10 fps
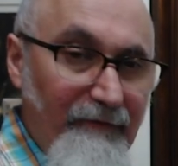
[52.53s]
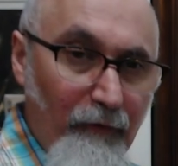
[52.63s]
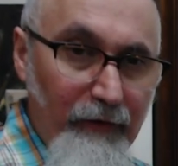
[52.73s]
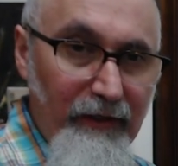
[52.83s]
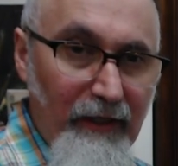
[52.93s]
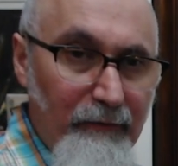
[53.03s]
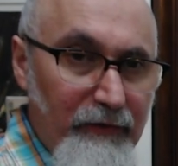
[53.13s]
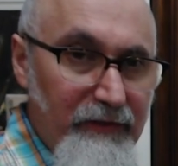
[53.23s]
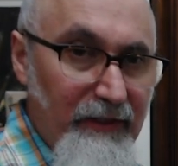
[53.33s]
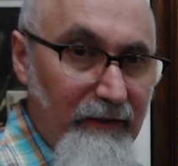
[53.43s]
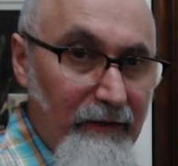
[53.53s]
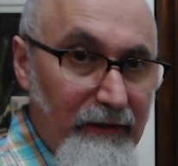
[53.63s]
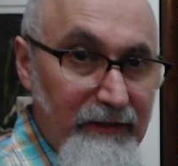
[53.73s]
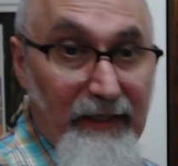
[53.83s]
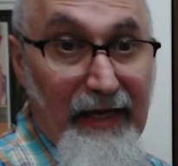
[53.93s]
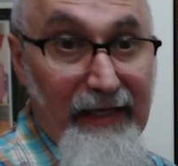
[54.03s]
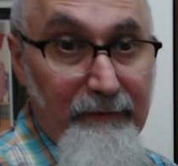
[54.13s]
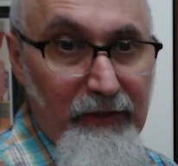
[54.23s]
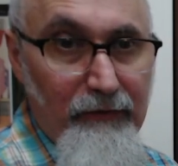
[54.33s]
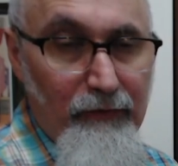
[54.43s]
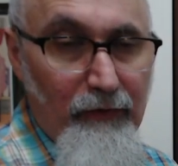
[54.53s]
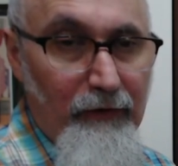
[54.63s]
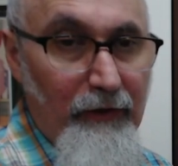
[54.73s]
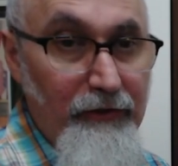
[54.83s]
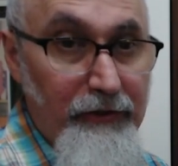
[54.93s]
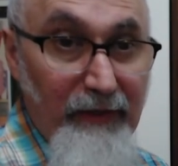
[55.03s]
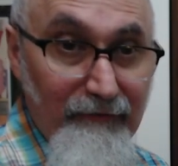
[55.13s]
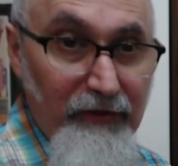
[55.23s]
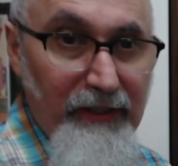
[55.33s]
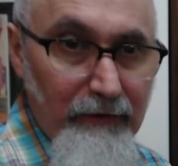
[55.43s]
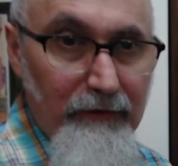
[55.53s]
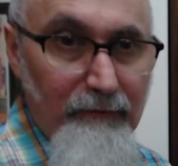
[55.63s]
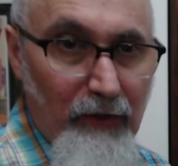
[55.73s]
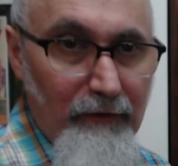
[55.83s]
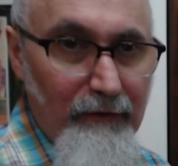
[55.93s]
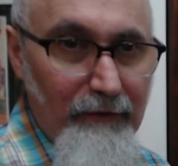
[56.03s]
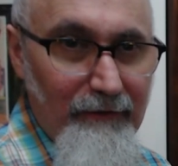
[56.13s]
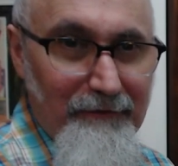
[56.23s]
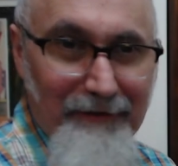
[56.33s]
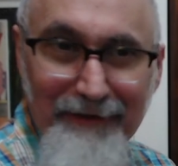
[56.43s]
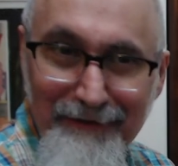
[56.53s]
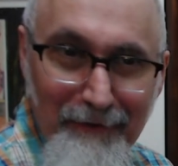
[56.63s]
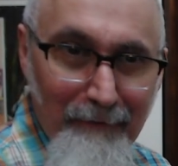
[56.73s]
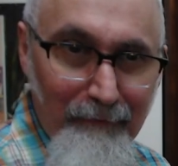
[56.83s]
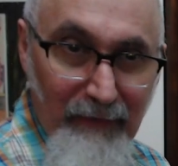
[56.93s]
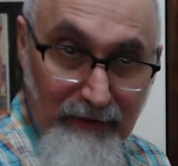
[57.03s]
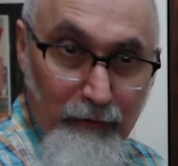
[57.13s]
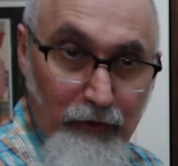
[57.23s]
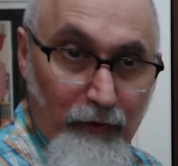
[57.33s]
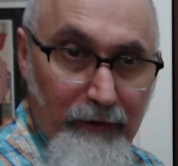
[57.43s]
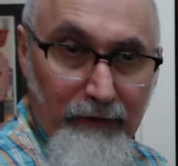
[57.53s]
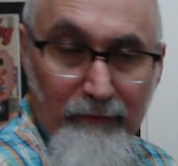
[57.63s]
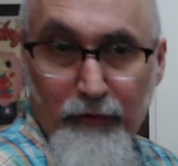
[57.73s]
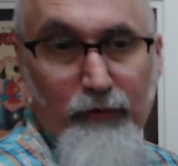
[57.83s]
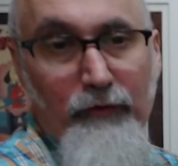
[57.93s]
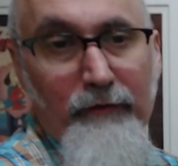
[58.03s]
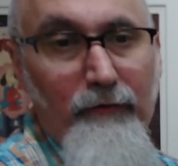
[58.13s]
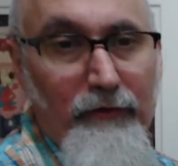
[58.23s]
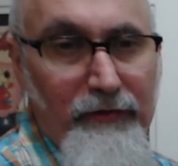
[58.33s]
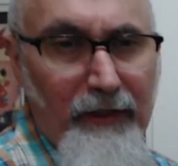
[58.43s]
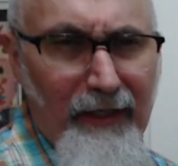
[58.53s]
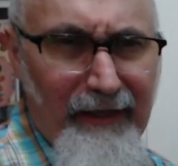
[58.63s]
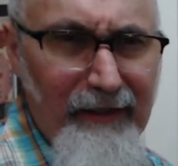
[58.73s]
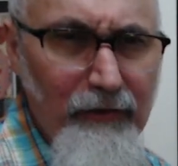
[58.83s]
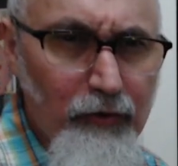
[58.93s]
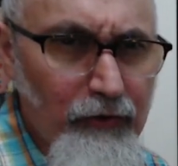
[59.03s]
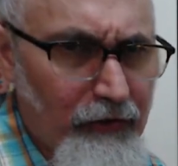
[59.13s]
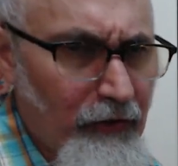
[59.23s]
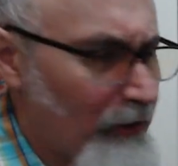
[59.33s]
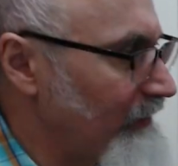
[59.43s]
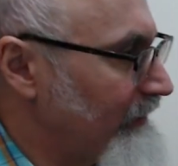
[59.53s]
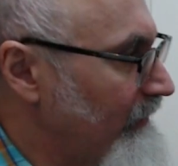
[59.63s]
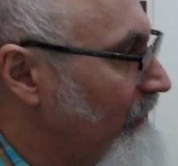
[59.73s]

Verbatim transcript: forty-nine percent is an enemy to our country, we have to kill them all. That's the majority, the majority votes. I think George Carlin